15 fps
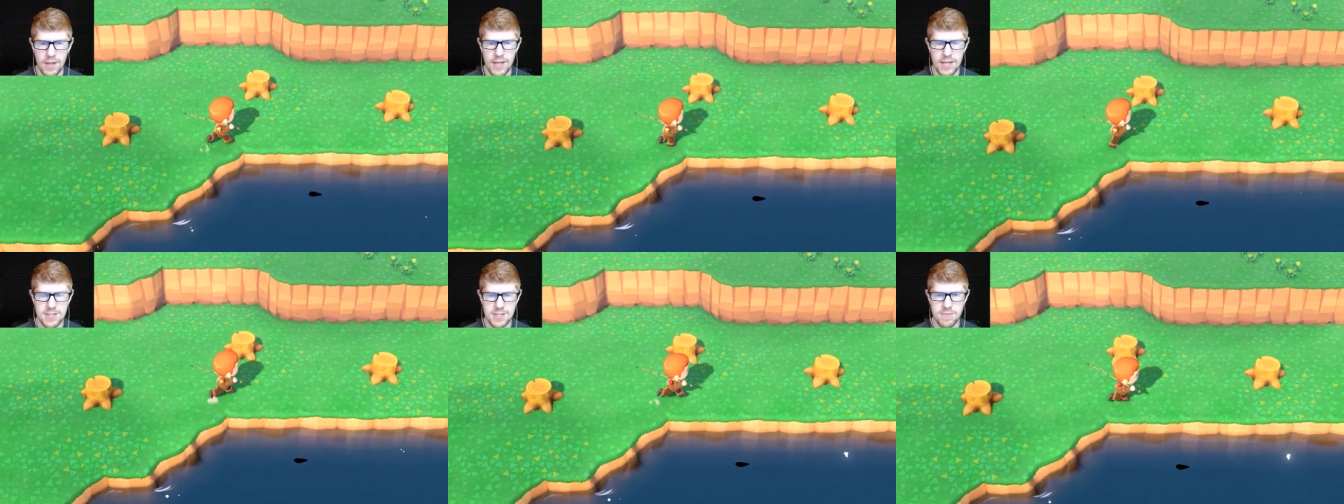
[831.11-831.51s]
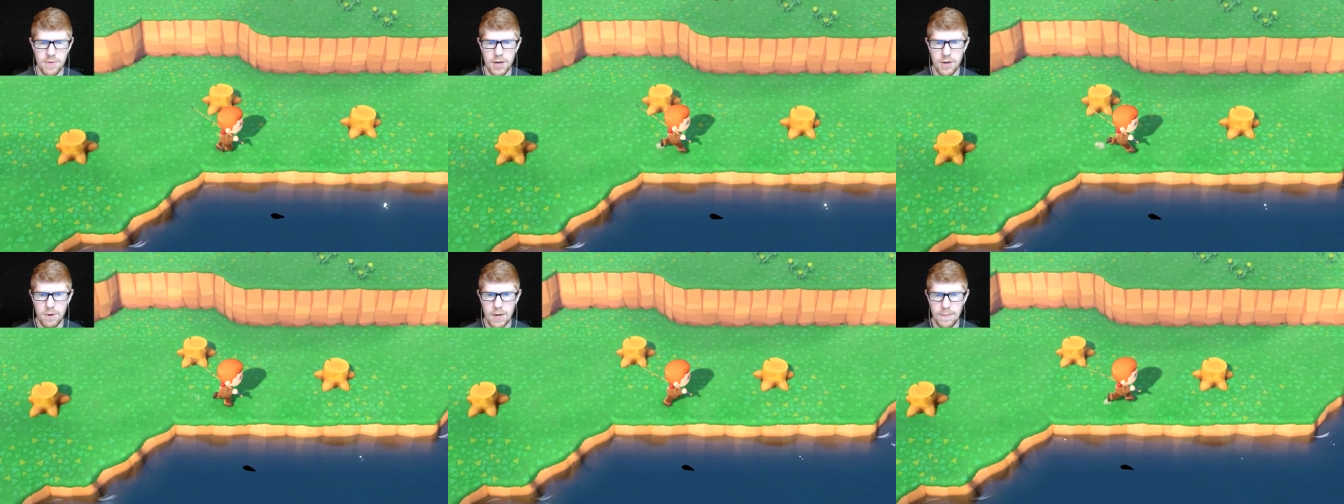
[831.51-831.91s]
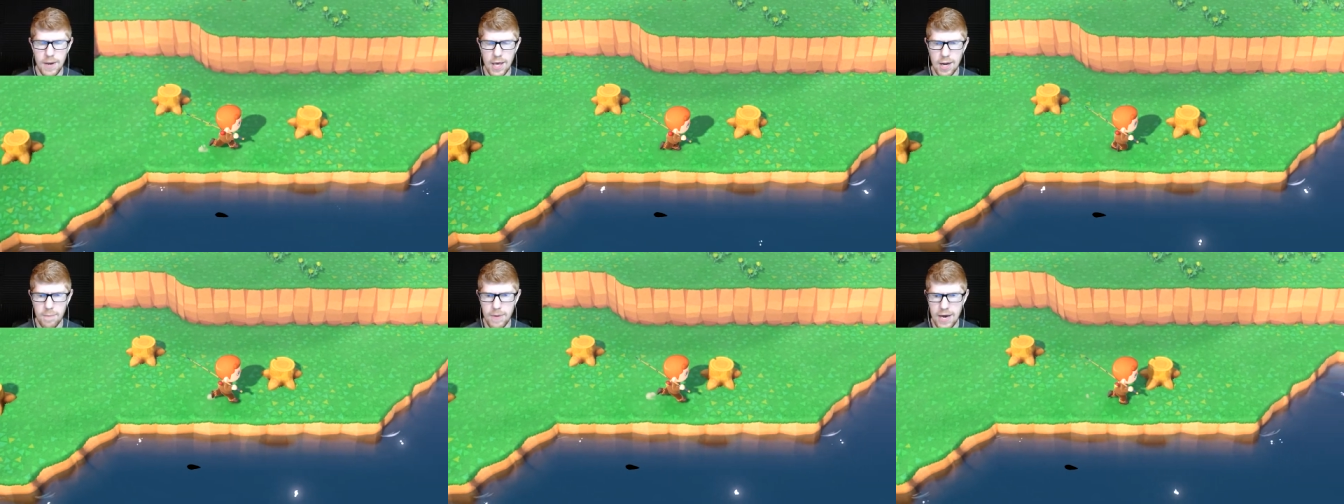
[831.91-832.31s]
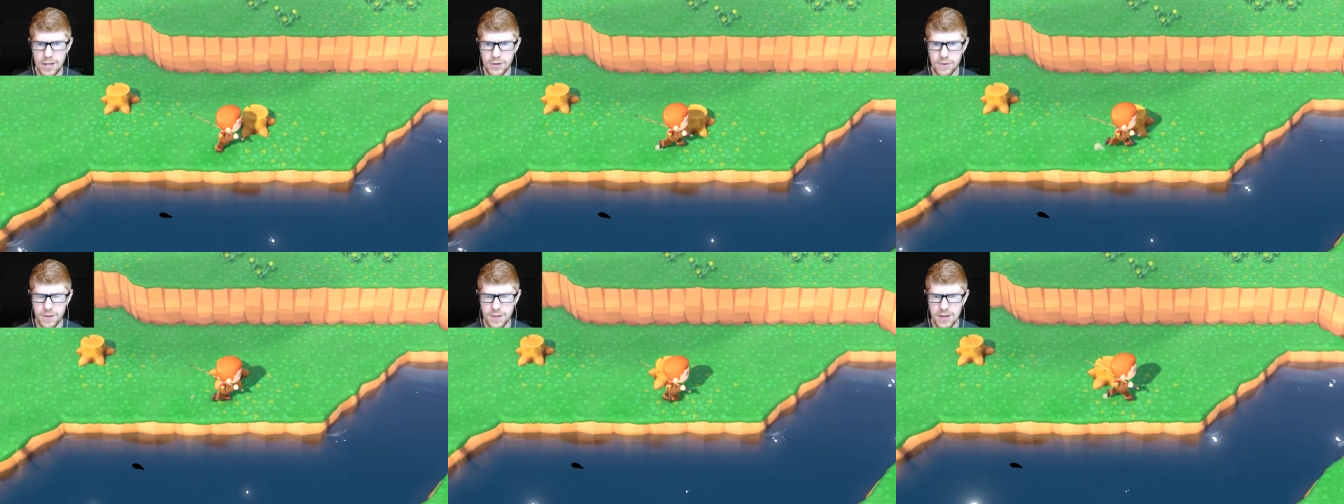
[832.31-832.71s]
That's a small one. I'm not going to
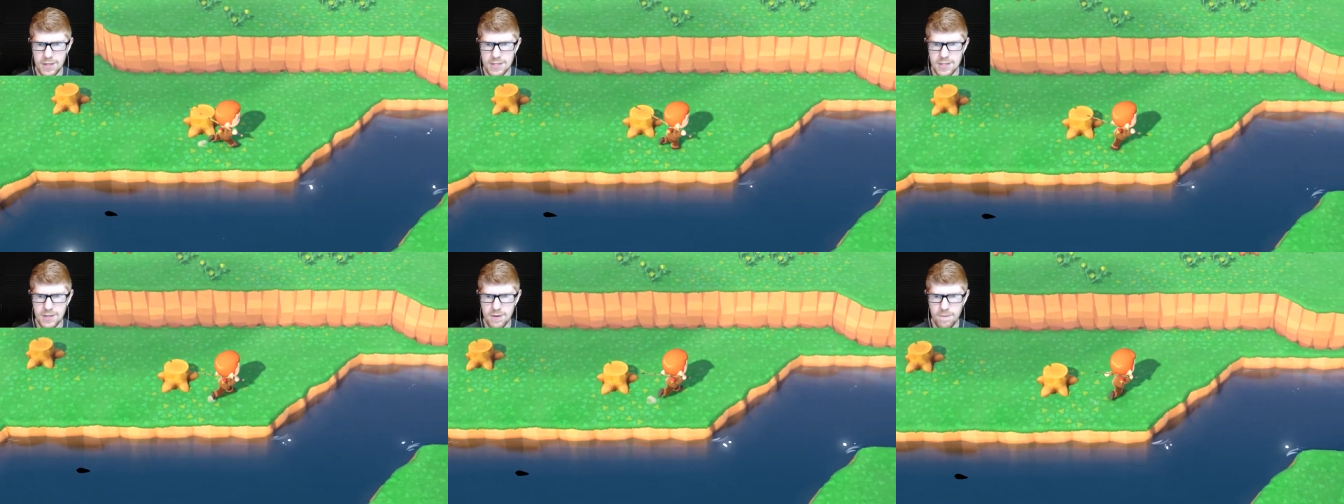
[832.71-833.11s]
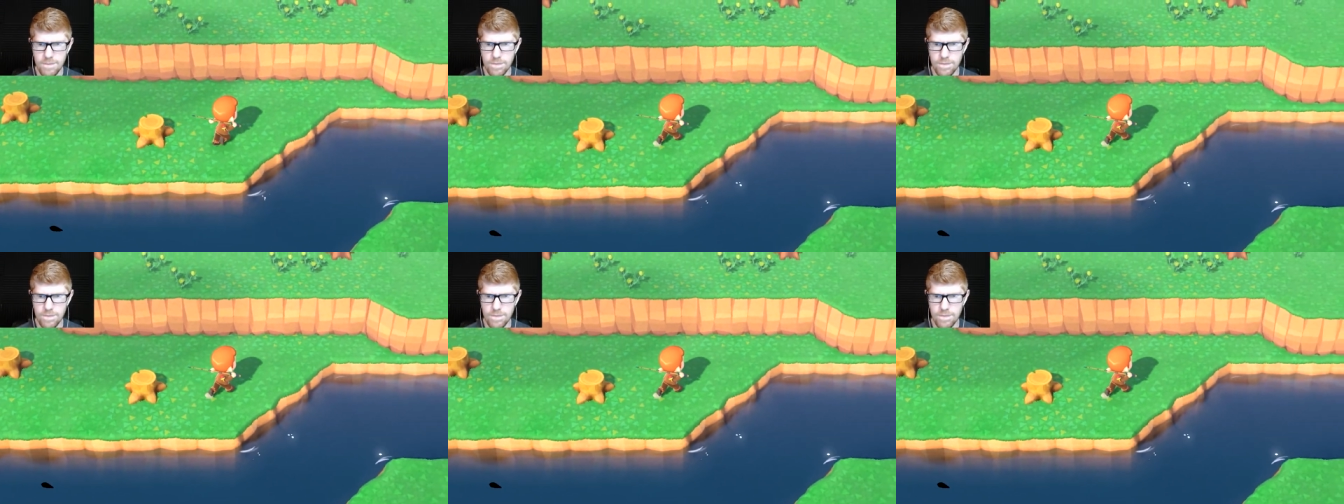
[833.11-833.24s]
bother with it.